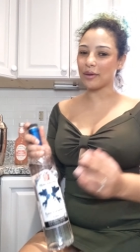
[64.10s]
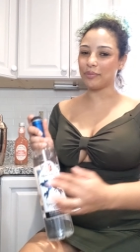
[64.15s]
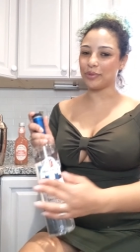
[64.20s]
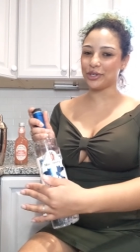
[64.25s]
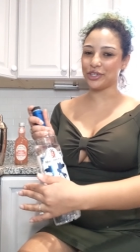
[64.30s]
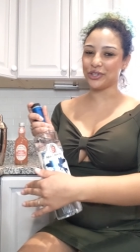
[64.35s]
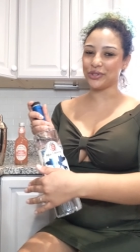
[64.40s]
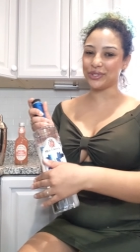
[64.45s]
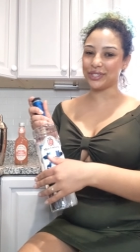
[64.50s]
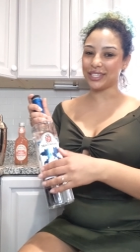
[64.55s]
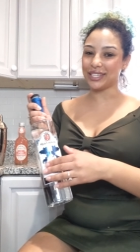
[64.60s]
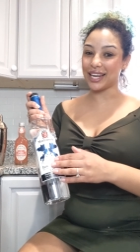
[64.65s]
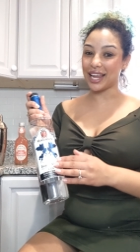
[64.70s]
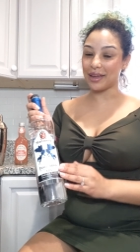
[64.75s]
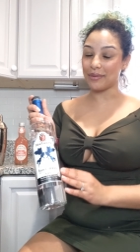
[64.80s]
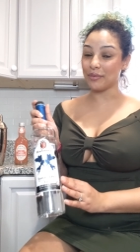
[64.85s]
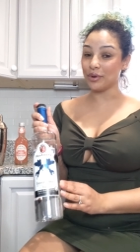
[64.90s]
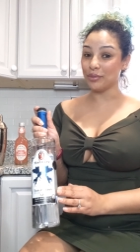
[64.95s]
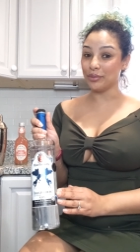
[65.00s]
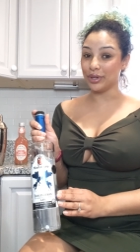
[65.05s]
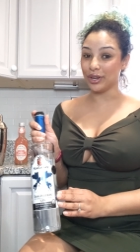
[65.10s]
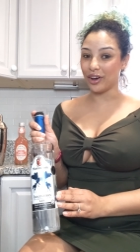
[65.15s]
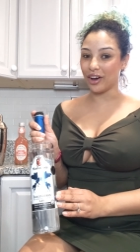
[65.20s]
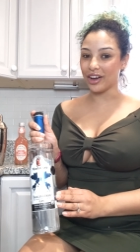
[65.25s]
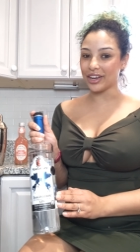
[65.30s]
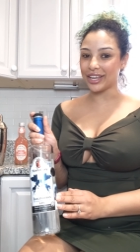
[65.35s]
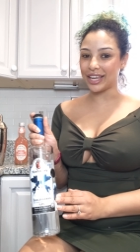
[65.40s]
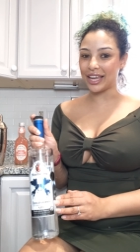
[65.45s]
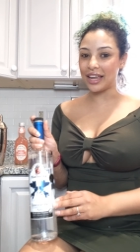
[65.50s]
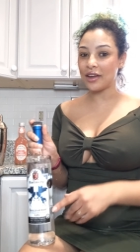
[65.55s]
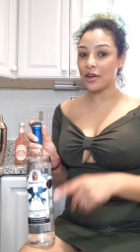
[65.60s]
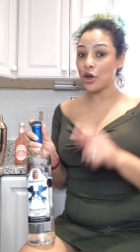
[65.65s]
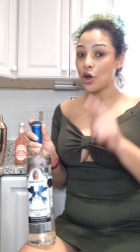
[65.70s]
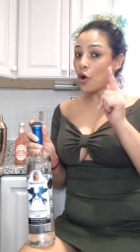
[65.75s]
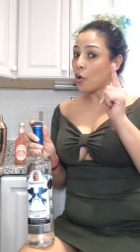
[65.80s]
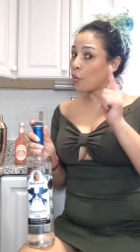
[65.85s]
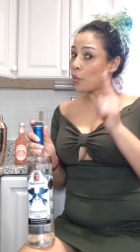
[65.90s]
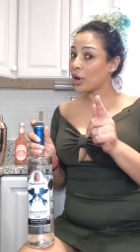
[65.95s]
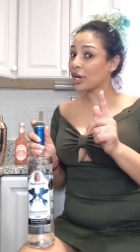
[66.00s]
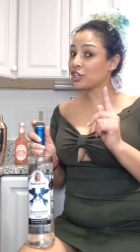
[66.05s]
they produced the name MurLarkey,
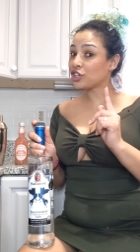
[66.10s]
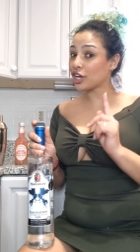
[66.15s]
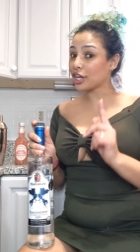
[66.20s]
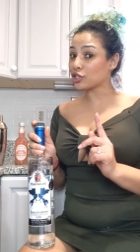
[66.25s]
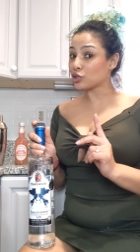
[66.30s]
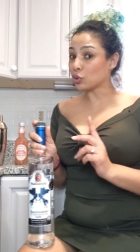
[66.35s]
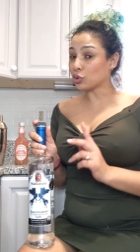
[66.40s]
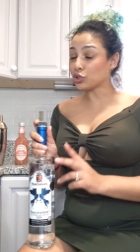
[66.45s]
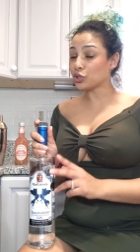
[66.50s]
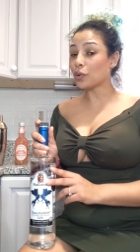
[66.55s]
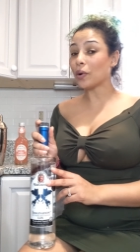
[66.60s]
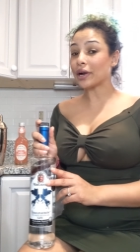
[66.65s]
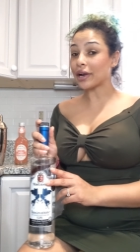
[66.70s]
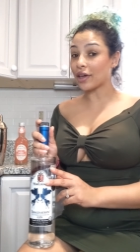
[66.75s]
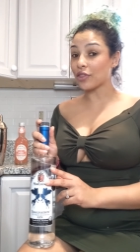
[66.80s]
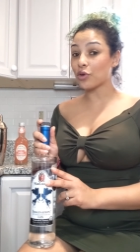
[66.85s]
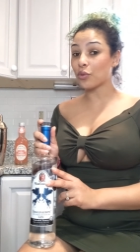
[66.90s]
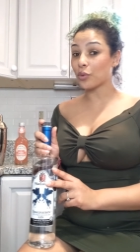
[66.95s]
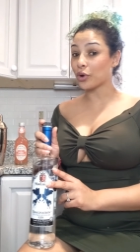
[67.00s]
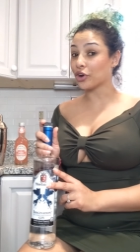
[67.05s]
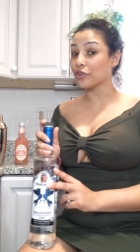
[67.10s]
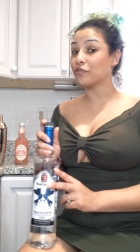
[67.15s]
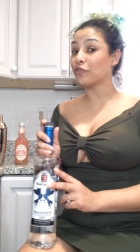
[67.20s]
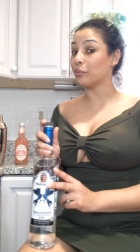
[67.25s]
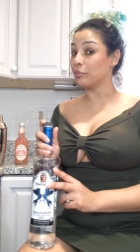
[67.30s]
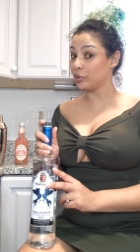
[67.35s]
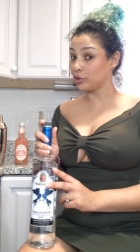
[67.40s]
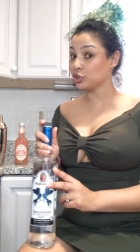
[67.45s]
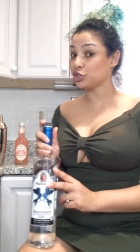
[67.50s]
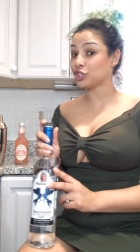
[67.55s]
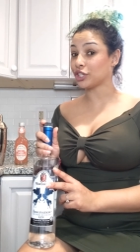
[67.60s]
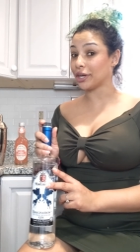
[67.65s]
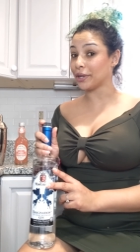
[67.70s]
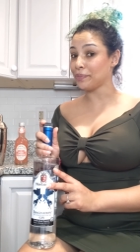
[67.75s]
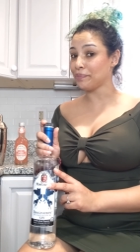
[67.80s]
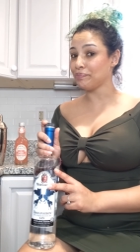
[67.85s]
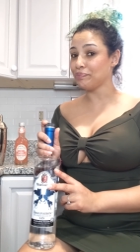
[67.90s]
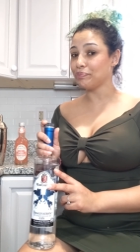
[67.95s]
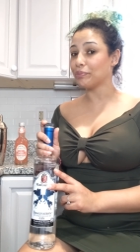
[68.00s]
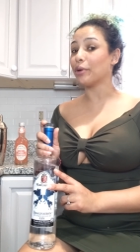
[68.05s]
which is also another word for
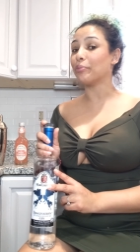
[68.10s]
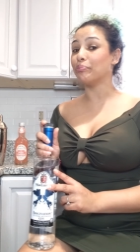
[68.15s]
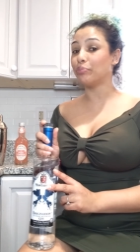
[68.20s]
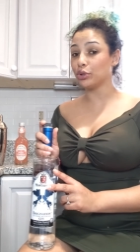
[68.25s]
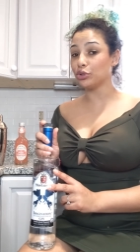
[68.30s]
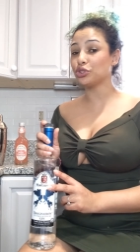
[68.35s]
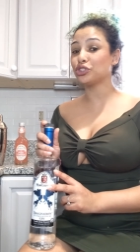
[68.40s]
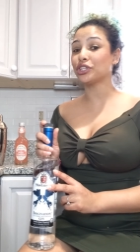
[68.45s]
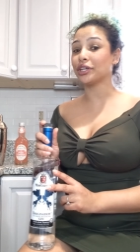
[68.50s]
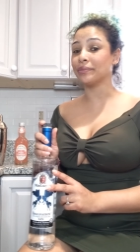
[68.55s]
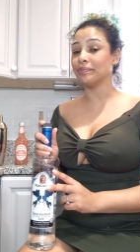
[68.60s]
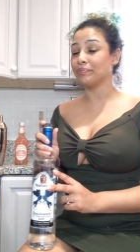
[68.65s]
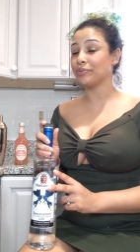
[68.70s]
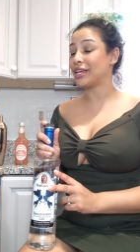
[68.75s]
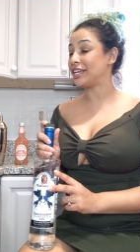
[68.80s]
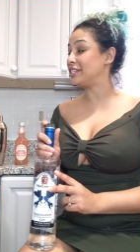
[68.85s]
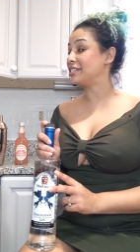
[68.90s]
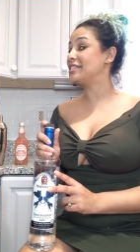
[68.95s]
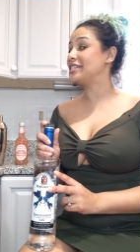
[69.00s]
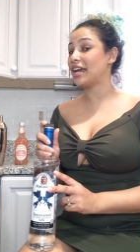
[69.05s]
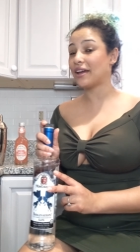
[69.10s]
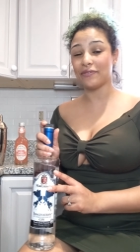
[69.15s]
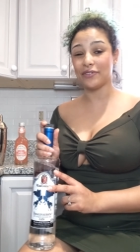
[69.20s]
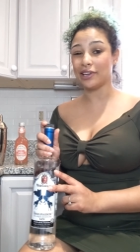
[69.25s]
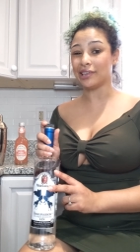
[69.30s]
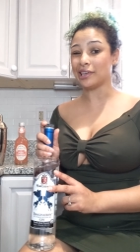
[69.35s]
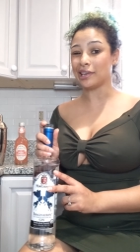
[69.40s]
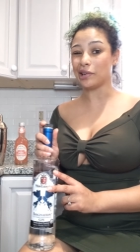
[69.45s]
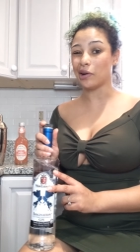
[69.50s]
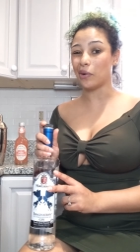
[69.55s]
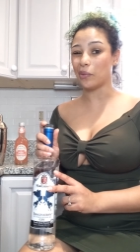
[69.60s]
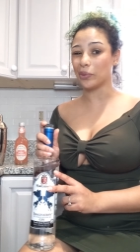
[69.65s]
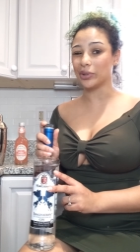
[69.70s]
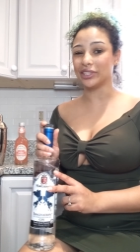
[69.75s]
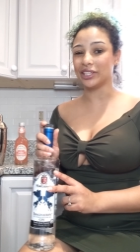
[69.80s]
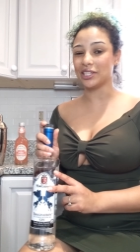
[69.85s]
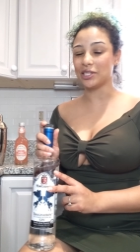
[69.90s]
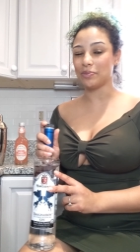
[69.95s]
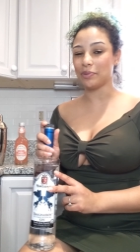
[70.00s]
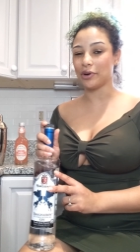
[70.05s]
bullshit, but bullshit is definitely not
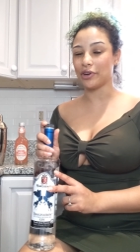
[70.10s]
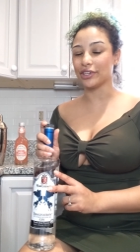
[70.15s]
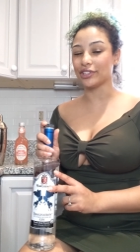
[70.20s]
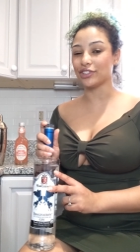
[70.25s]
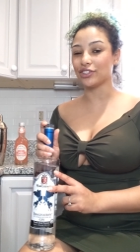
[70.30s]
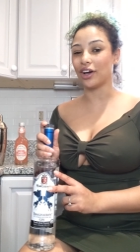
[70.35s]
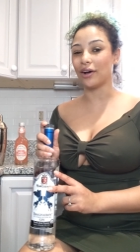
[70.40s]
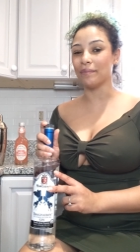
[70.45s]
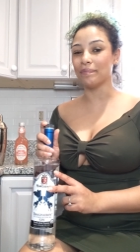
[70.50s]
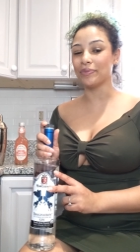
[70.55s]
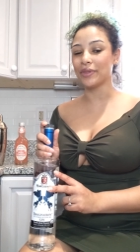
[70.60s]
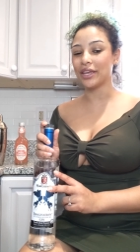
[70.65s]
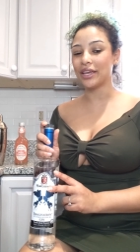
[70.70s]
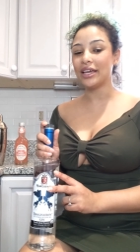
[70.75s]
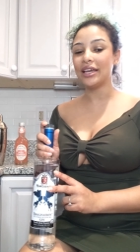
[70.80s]
what their spirits are.